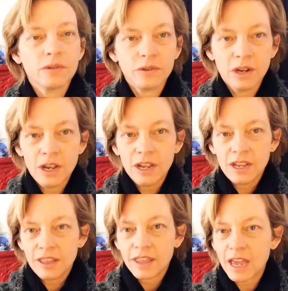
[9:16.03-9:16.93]
that
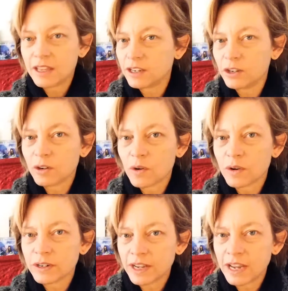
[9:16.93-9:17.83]
you're
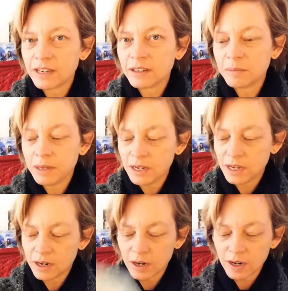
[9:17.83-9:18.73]
ordained to be here
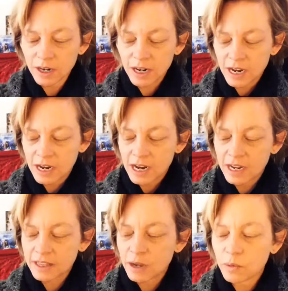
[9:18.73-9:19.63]
and that
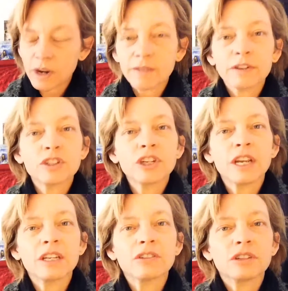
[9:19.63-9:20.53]
whatever change has
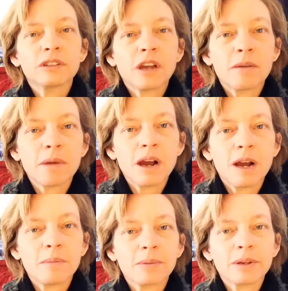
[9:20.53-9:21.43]
come up,
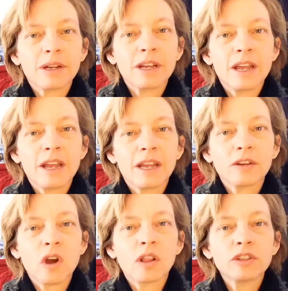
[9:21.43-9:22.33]
acknowledge
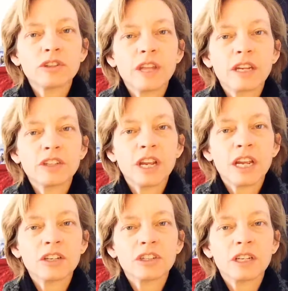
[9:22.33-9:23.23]
that change and
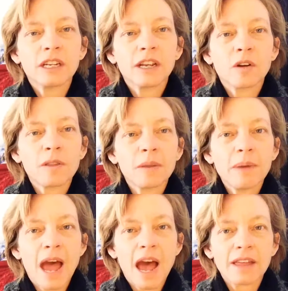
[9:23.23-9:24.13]
get on the
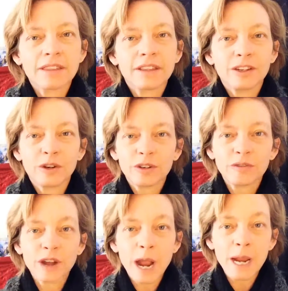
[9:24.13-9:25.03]
path, your divine
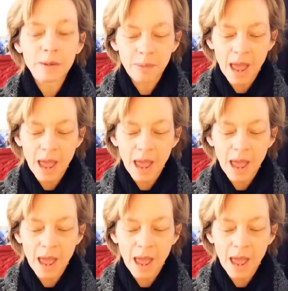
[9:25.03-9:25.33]
path.